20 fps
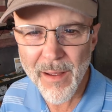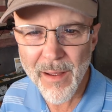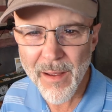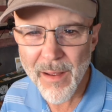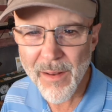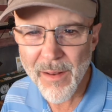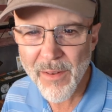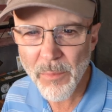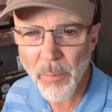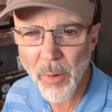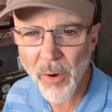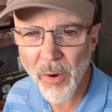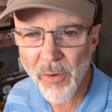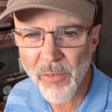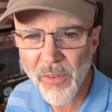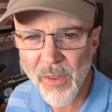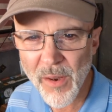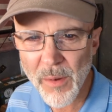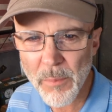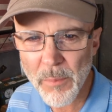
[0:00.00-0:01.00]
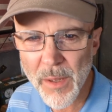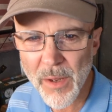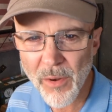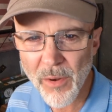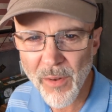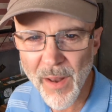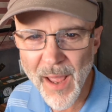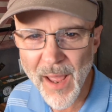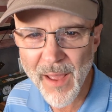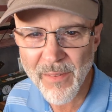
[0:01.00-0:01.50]
Tomorrow's going to be your
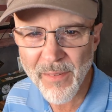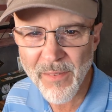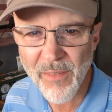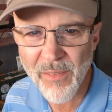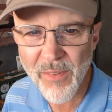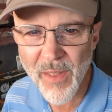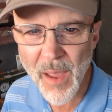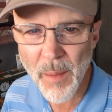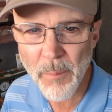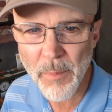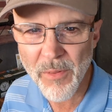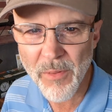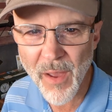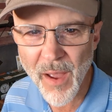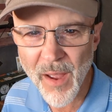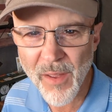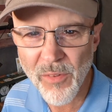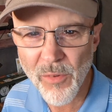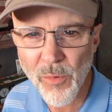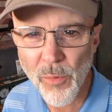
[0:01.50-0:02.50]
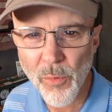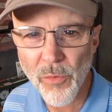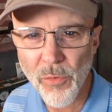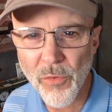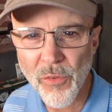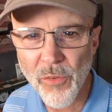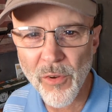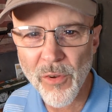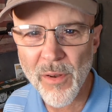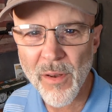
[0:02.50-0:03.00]
last exam as a high school
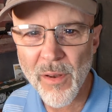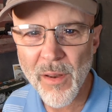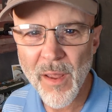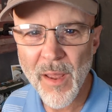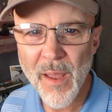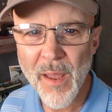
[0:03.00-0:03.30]
student.